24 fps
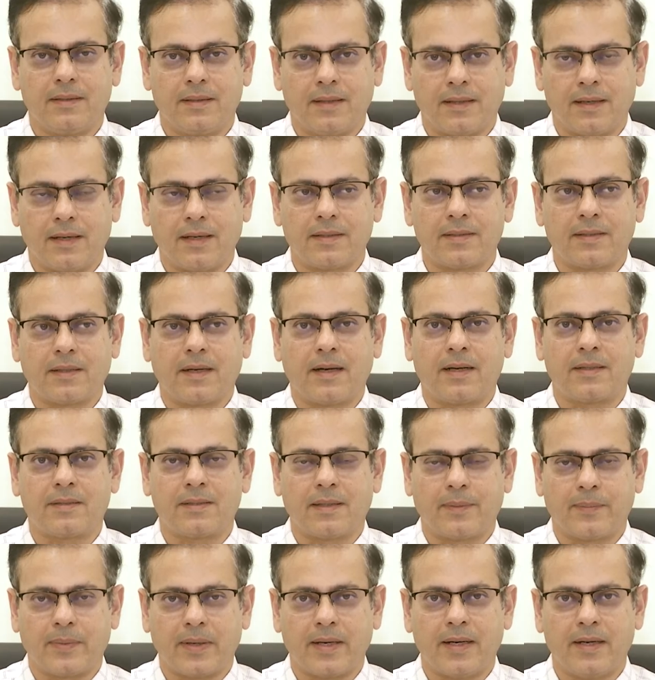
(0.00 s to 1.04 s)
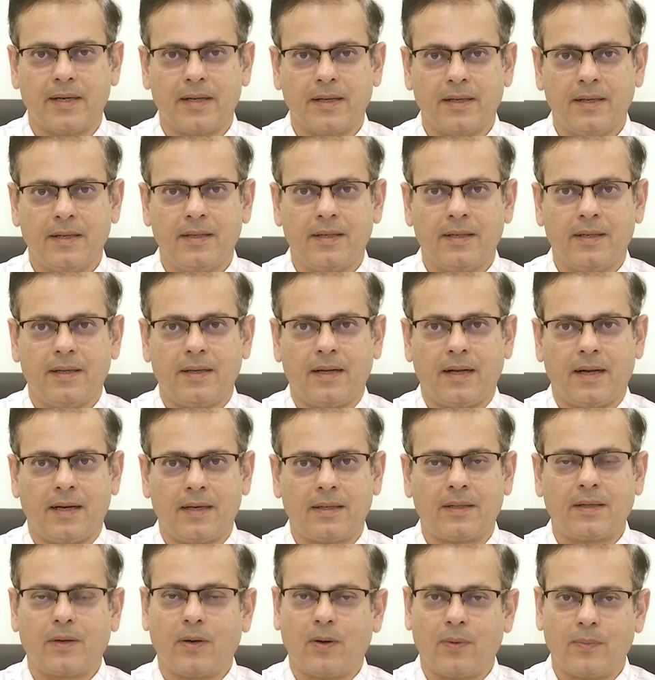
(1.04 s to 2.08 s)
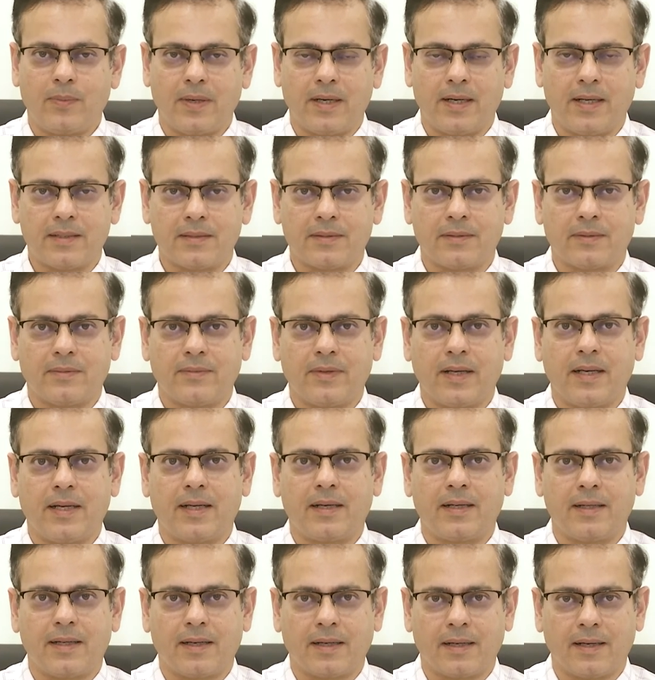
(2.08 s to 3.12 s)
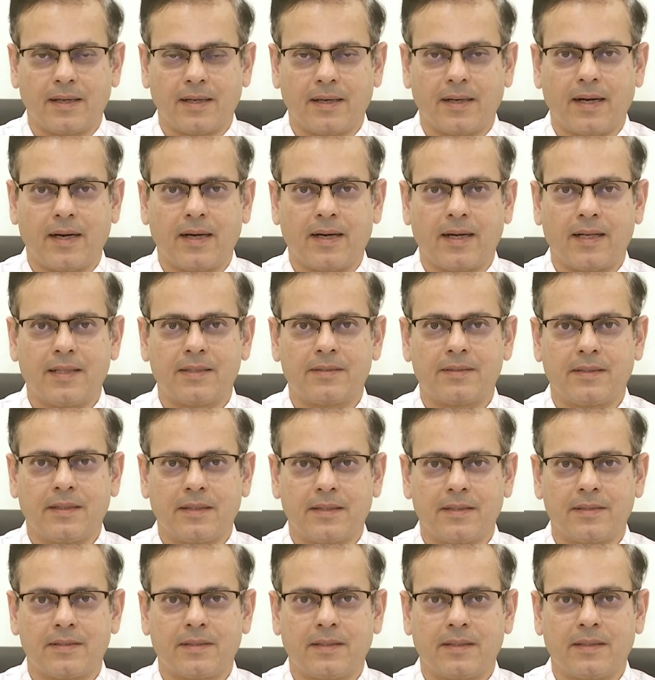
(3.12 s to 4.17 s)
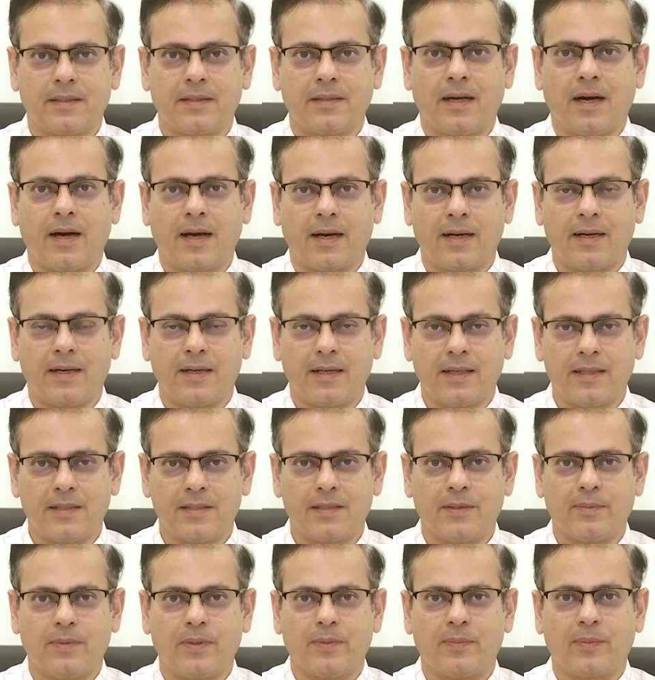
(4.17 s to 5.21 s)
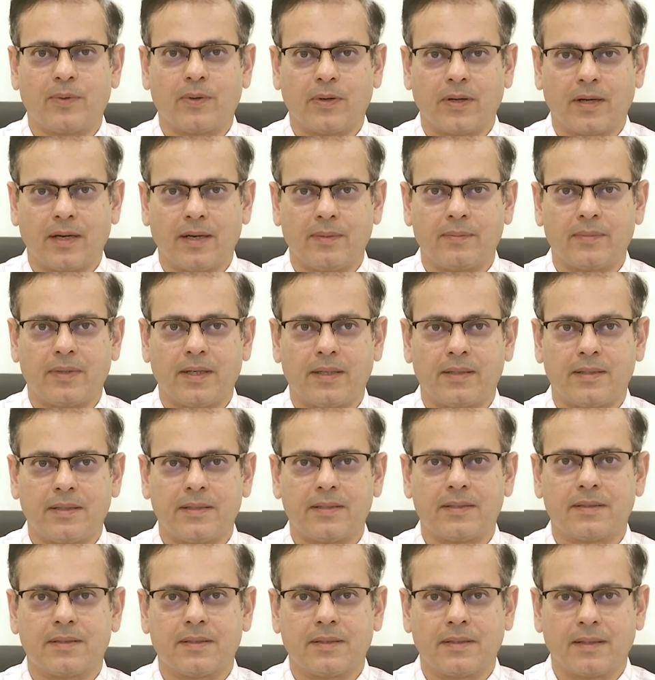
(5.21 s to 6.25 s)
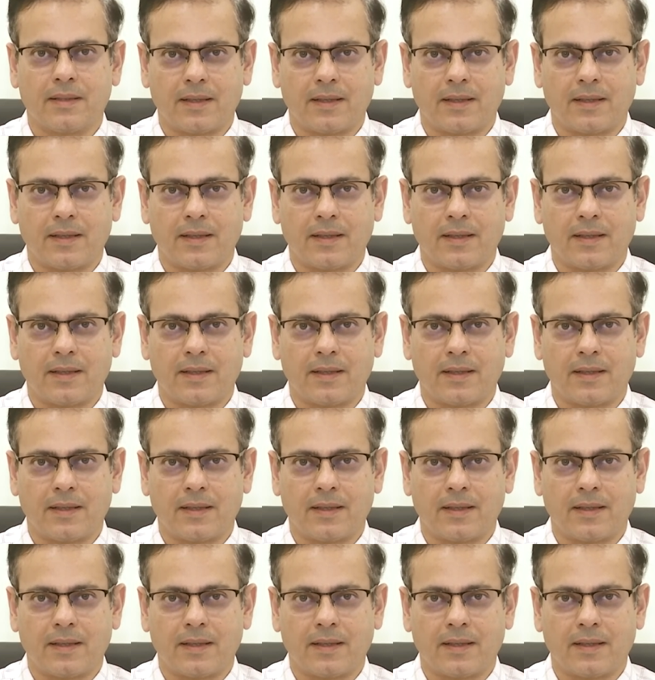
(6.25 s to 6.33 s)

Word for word: drugs are separate and the government has very clear cut guidelines it is in the RNTCP program that these